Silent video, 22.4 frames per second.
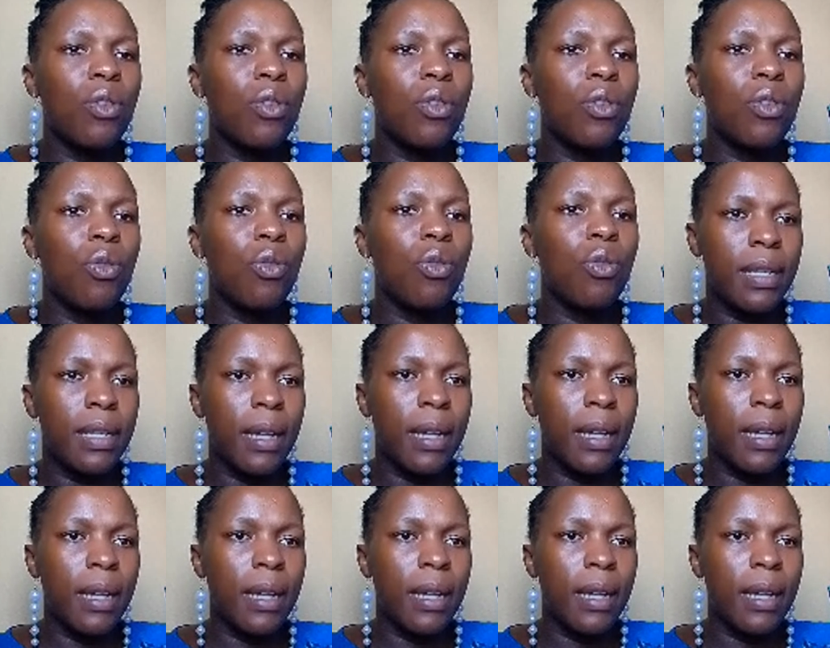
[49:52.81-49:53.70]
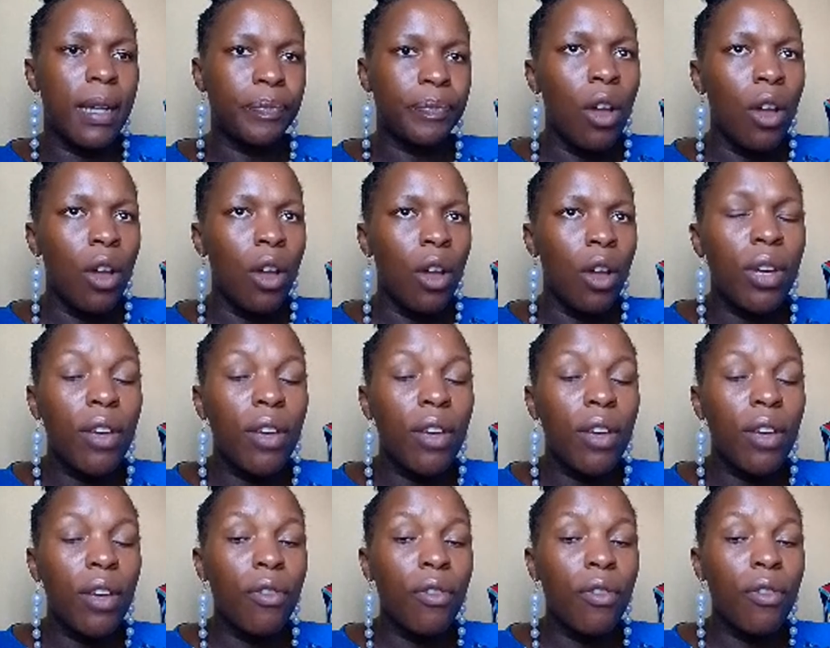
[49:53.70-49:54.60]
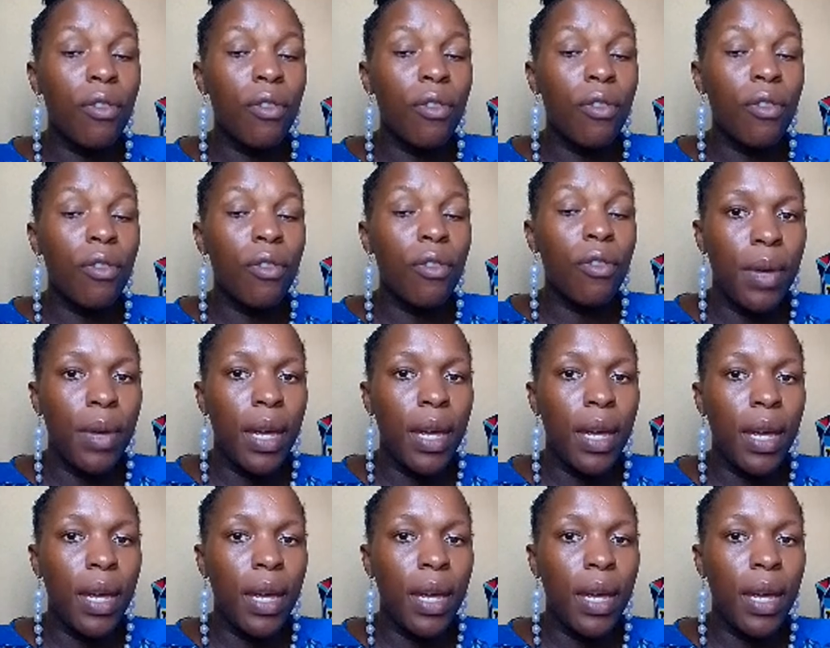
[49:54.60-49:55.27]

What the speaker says: looking for B2B on places